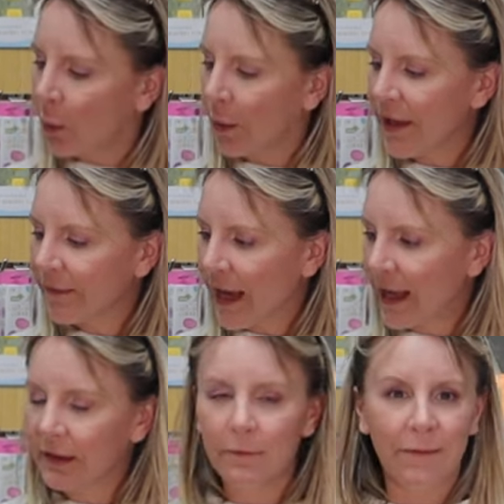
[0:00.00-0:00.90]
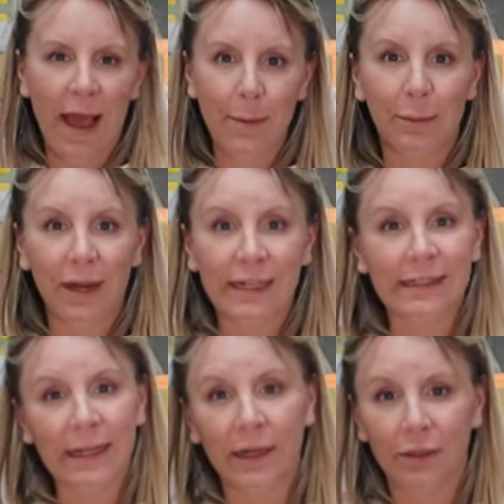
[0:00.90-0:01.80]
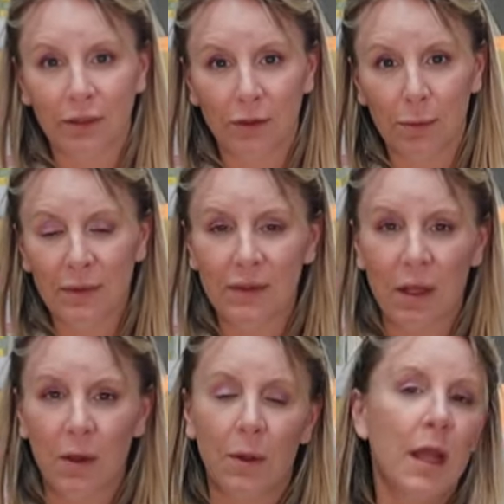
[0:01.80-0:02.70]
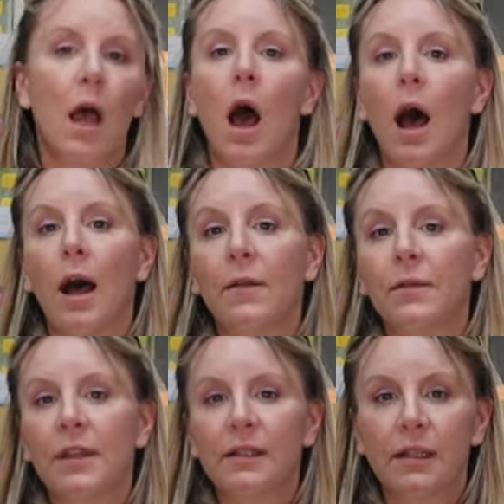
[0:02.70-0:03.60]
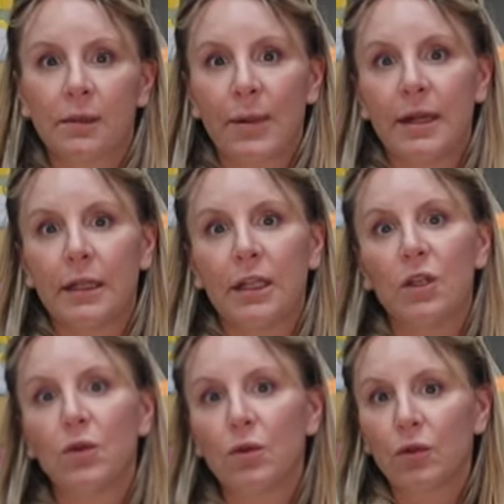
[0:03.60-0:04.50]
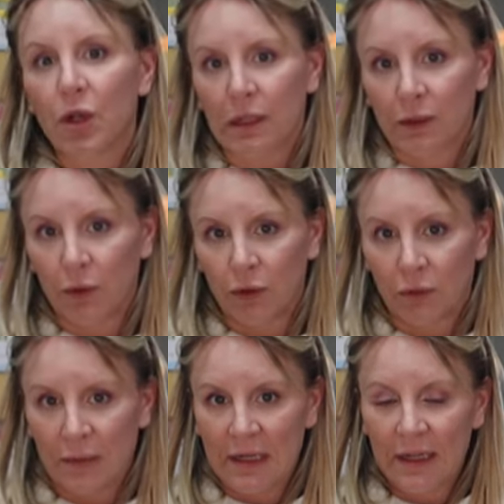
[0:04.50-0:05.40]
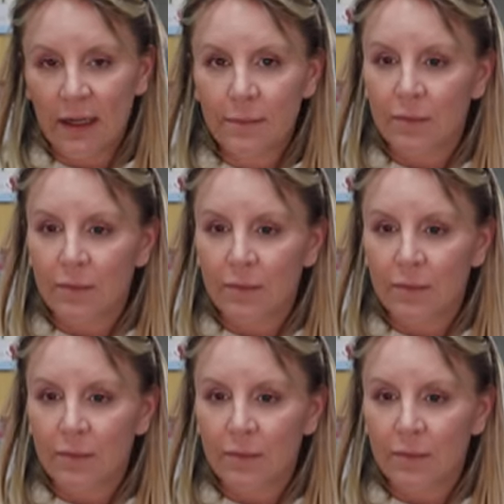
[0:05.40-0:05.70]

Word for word: We've got the Fat Brains Air Toobz. So uh, this has been huge on social media.